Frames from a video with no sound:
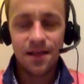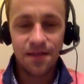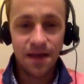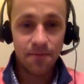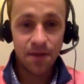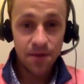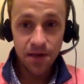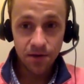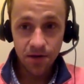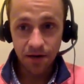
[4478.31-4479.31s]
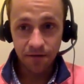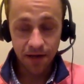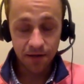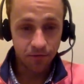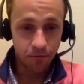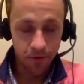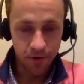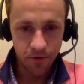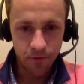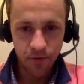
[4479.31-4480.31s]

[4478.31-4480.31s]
that may be a good enough answer for you.